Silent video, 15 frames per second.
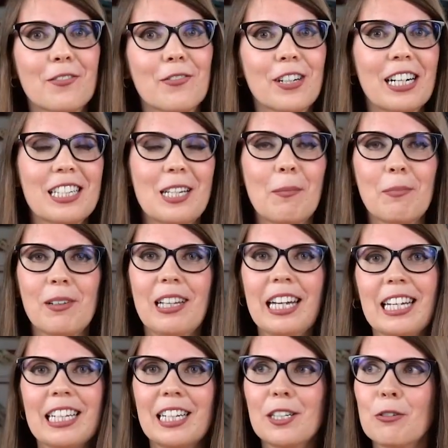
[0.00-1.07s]
For example,
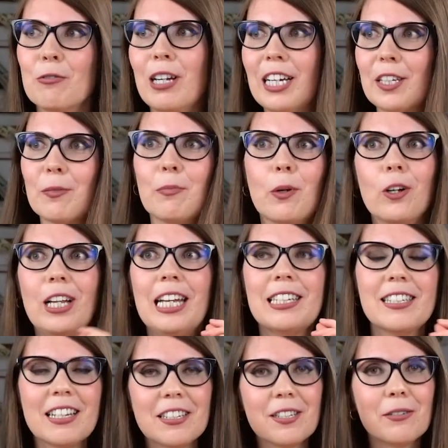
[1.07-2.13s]
like they do like small
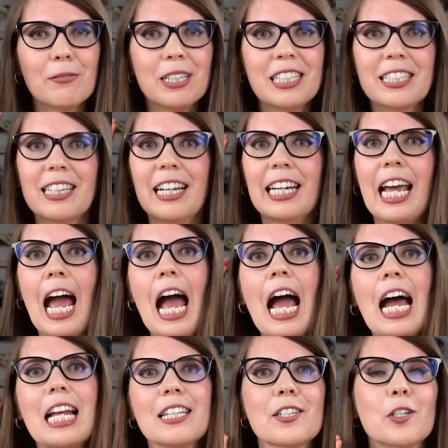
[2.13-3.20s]
accessories like
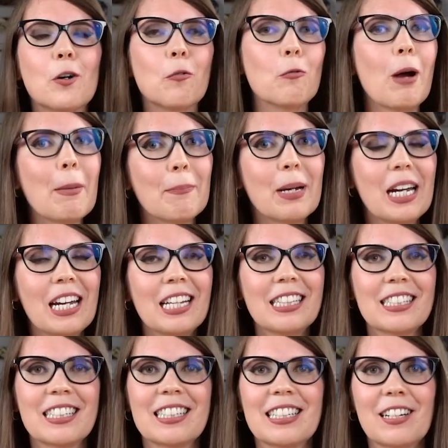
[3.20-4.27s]
hats,
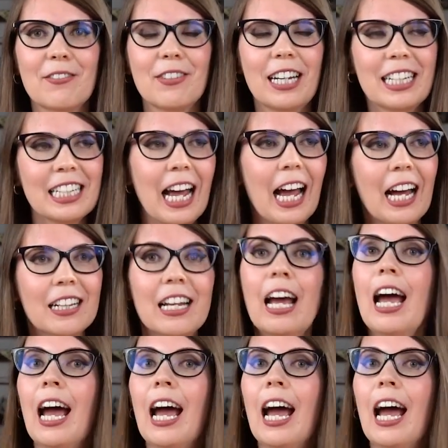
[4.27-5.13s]
weapons and stuff like that.